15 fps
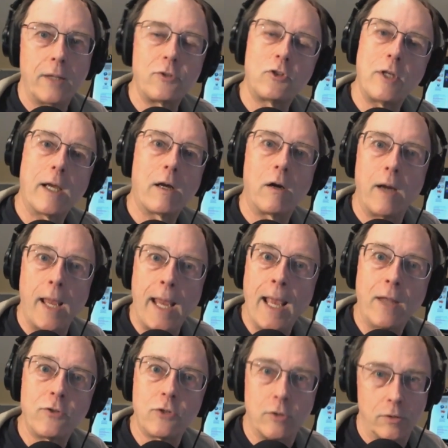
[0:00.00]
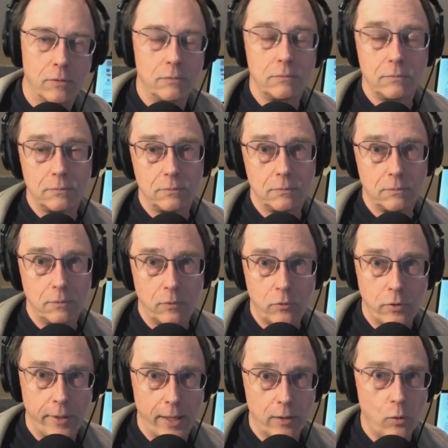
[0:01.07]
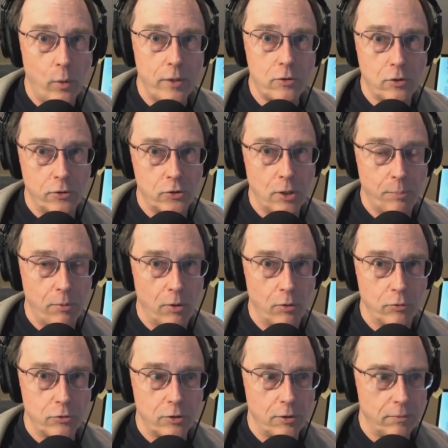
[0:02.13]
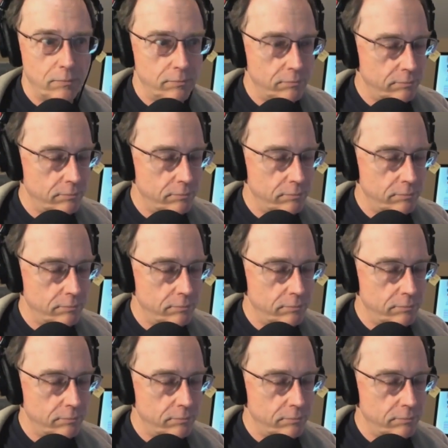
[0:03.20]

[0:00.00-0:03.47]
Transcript: let's check her answer to that question she posed.